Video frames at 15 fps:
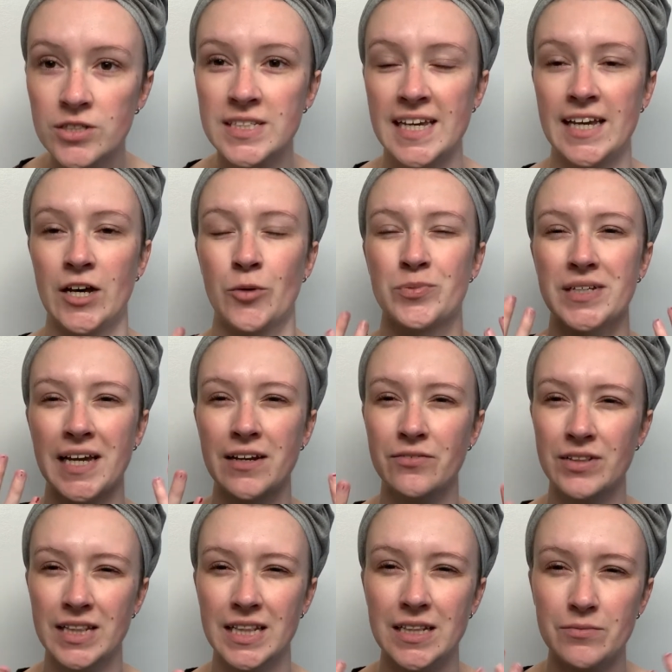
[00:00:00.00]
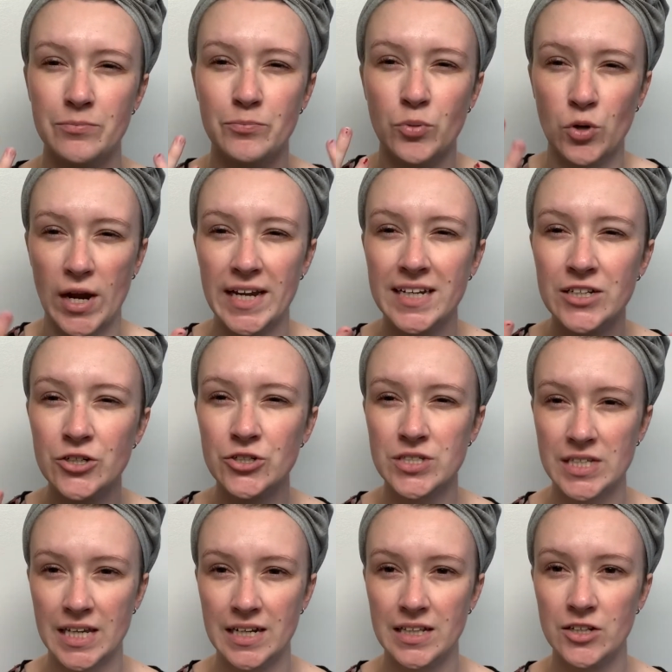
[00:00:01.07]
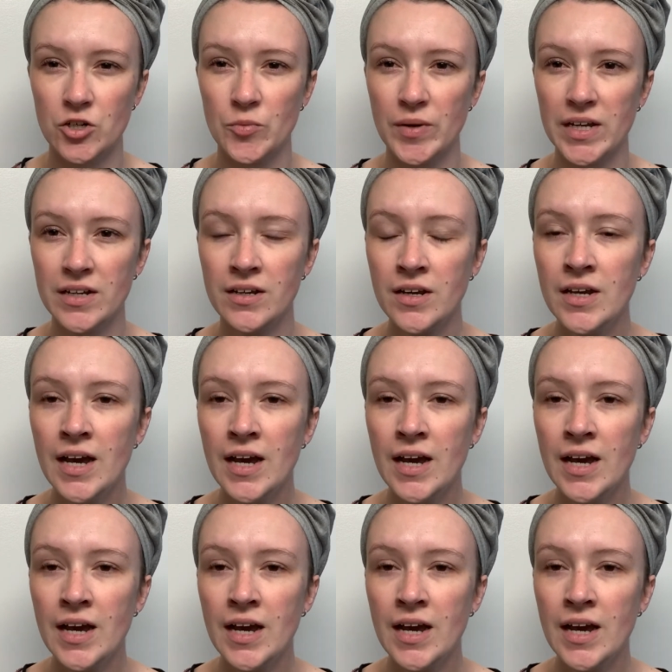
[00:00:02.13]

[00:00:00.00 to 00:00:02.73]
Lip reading: It helps kind of brighten your skin a little bit.